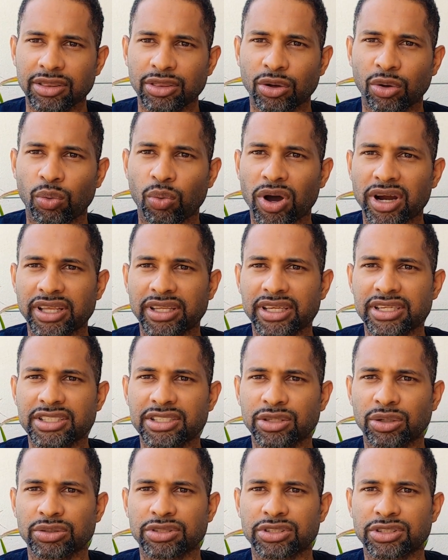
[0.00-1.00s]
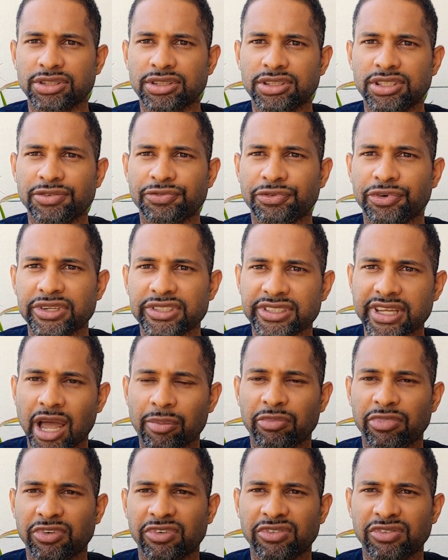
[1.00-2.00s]
know what it is. You know, it's different
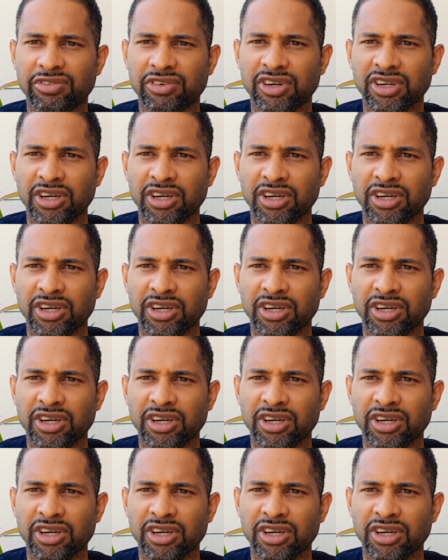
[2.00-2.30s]
type of